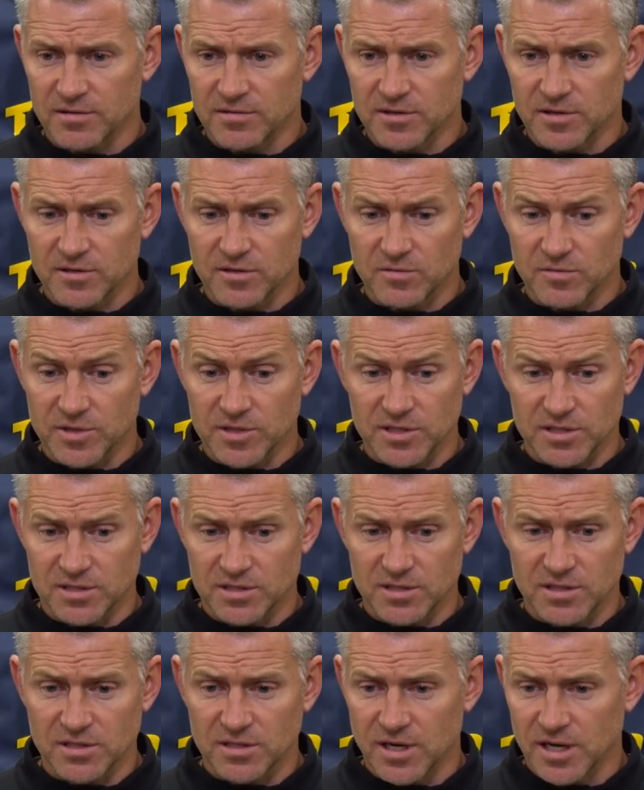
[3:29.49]
You know, we just
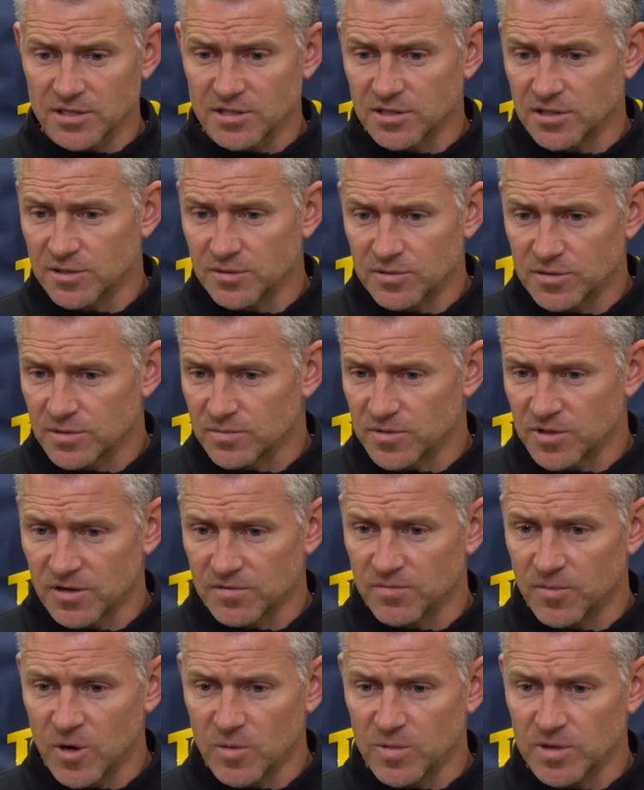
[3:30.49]
didn't execute some
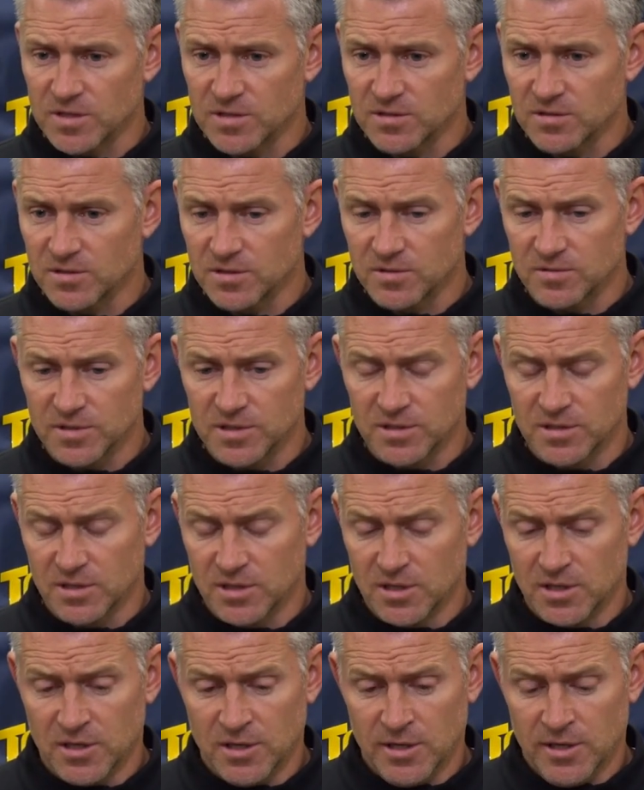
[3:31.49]
tough moments. You know, we, you
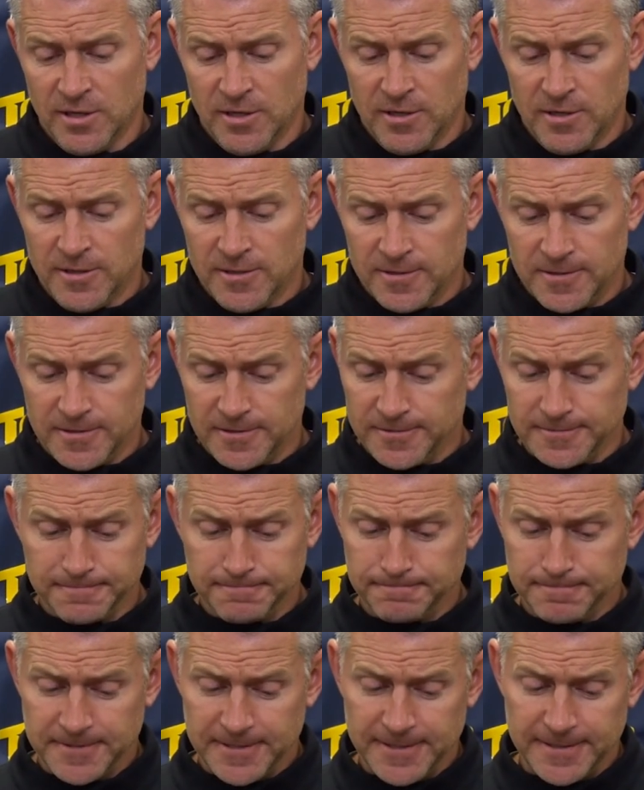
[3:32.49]
know,
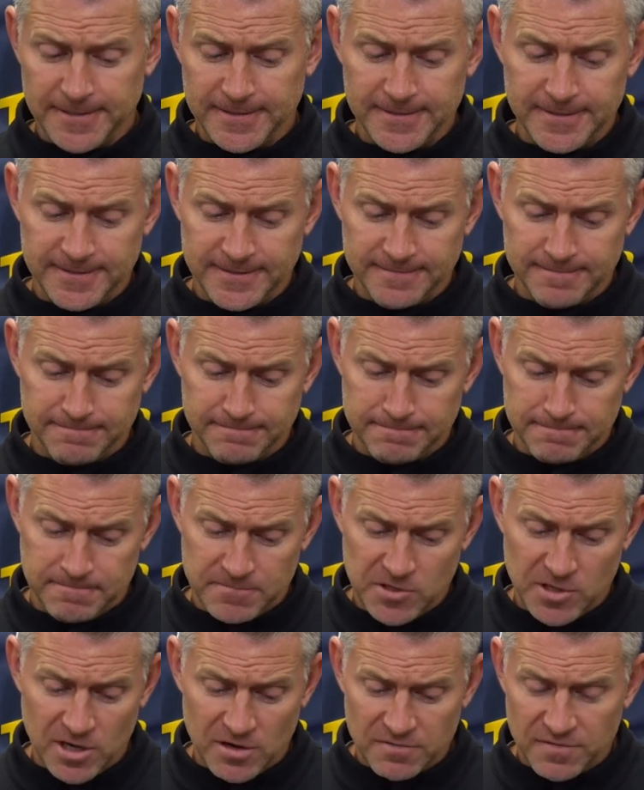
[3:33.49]
uh, and
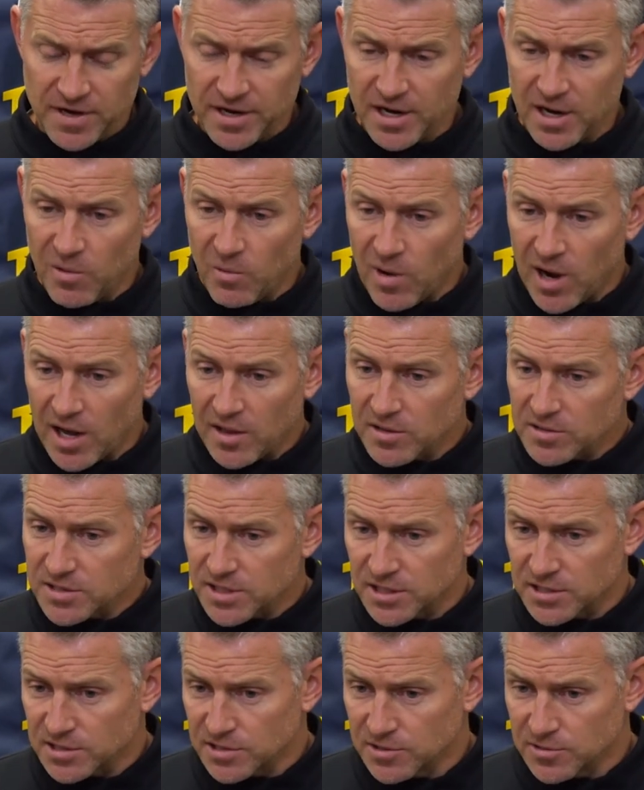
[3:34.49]
you got to find out why those
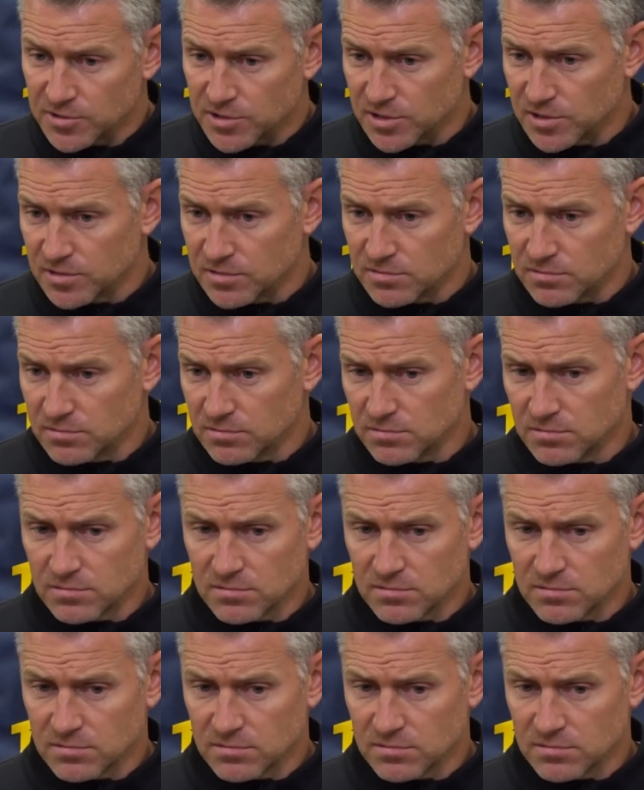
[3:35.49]
execution,